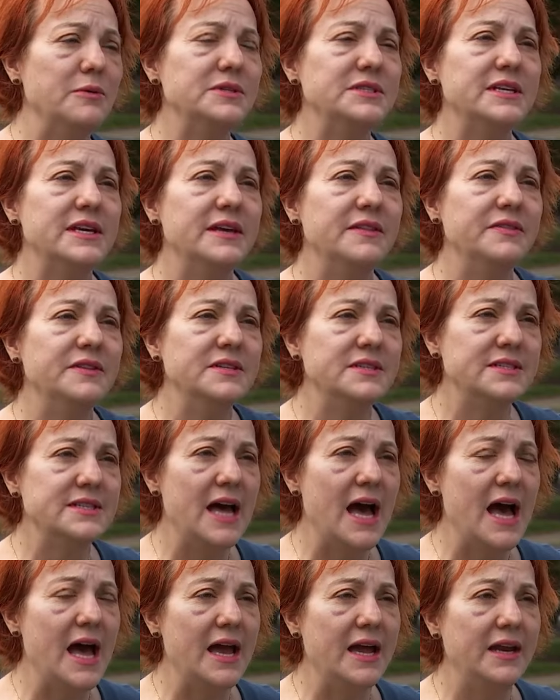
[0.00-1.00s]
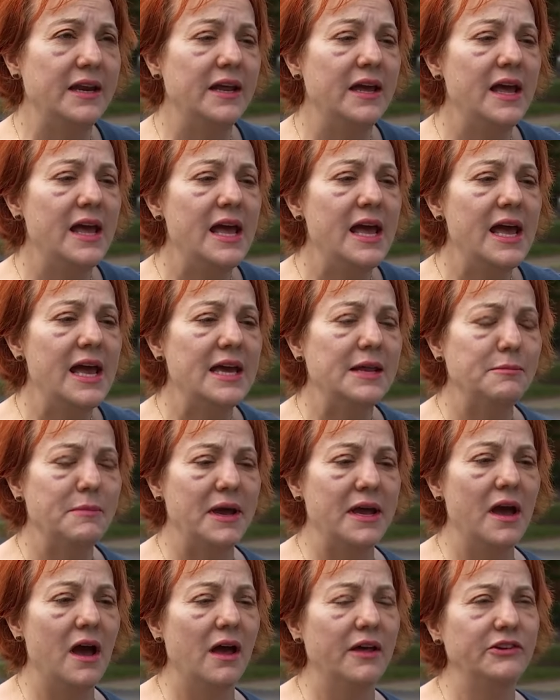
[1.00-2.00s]
I was hit in the side,
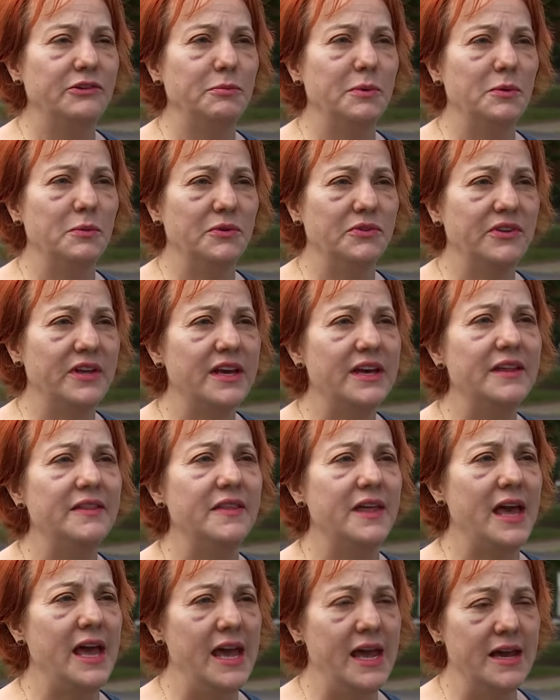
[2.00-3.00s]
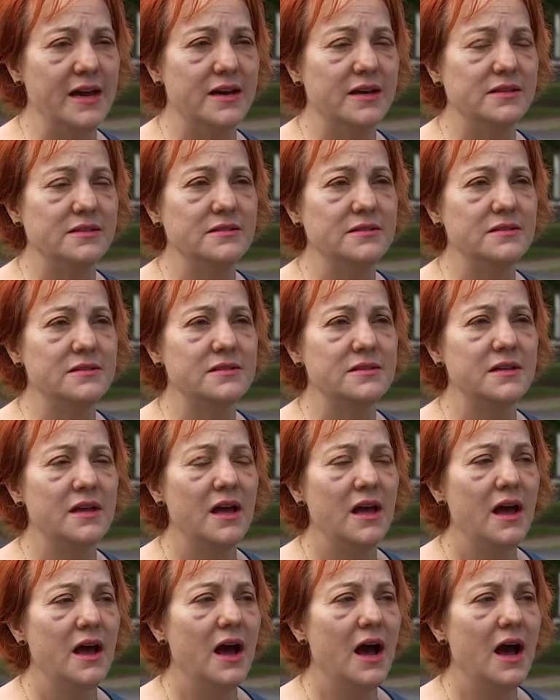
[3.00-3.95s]
and my husband was hit in the hands.